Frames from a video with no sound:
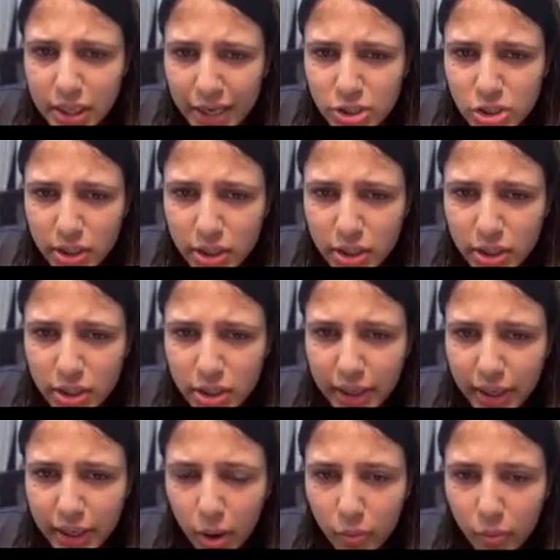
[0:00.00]
actually be like
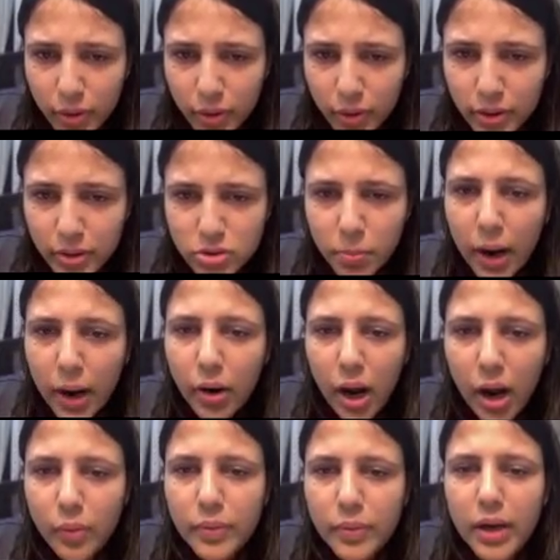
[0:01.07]
a boundary. So
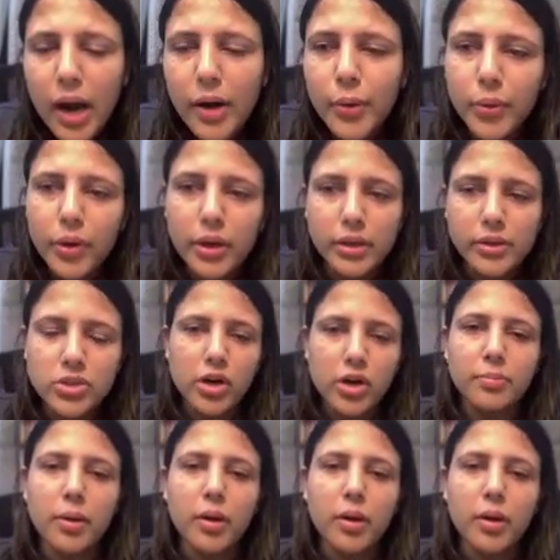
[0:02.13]
how do you construct